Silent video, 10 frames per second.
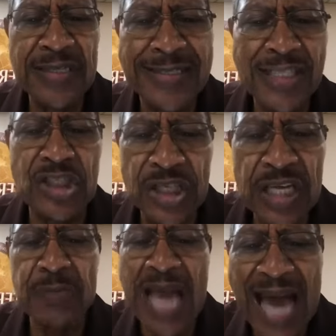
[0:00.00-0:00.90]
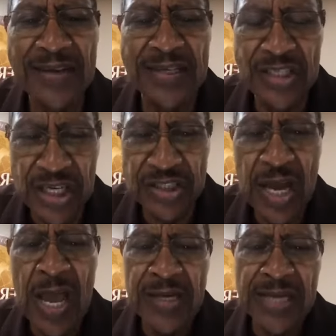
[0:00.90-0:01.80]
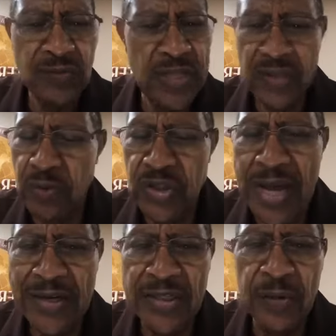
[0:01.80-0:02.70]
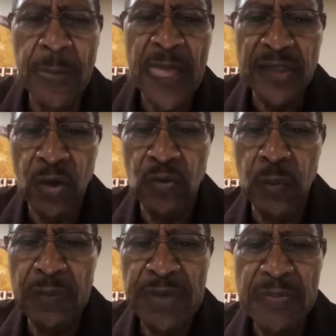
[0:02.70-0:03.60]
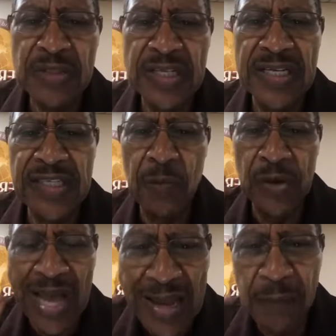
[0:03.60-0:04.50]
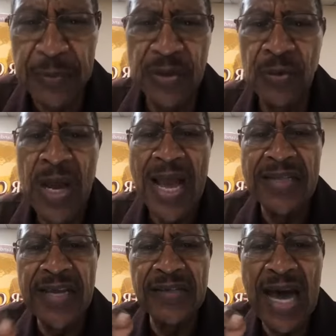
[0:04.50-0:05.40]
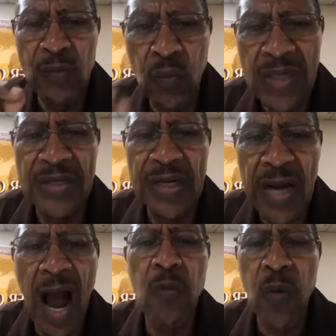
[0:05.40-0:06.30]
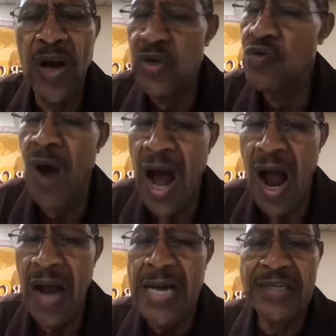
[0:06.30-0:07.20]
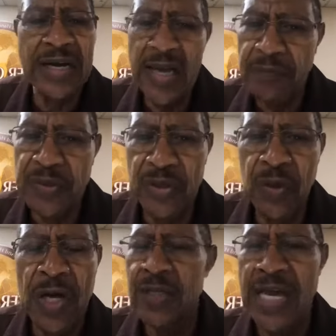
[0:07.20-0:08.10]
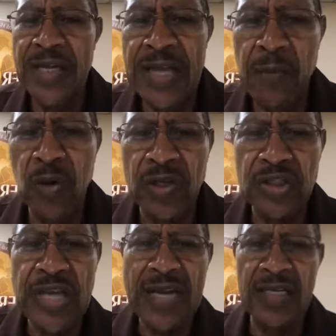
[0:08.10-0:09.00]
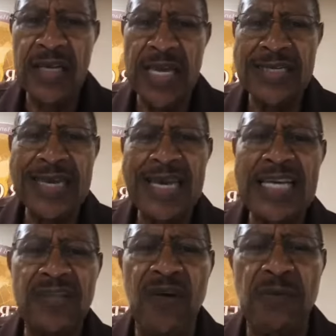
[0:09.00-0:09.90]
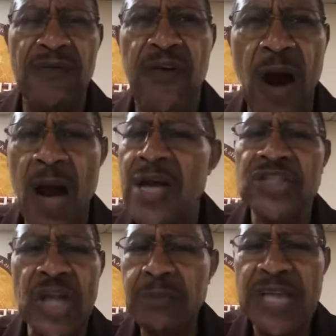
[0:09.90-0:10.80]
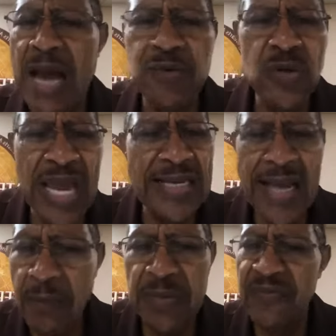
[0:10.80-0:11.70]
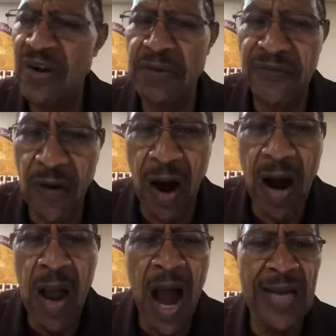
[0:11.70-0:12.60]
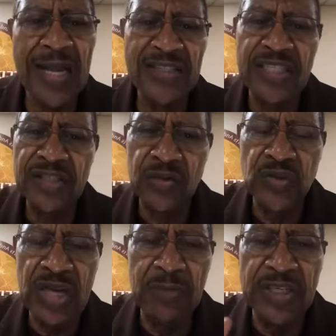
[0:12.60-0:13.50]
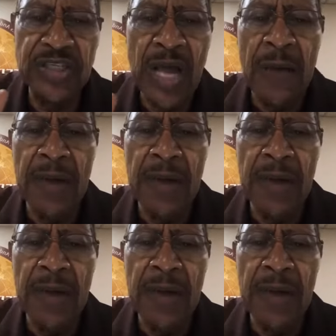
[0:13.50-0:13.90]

the ditch to get me out of the ditch. That's what you got to do. So when people say that they want to help you and they're not willing to come where you are to help you, and they want to stand and gaze from afar, sometimes you can't help me from afar unless it's through some of these